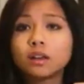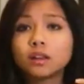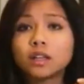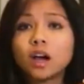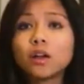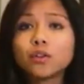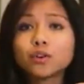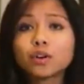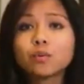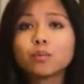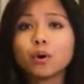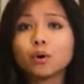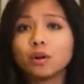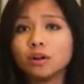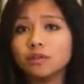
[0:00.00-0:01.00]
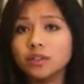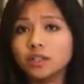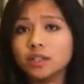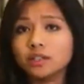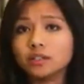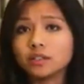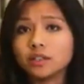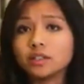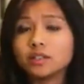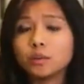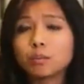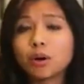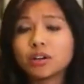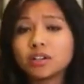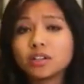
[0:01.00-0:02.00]
The other component of a disk is a
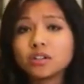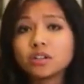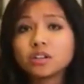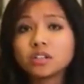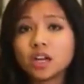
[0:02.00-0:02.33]
partition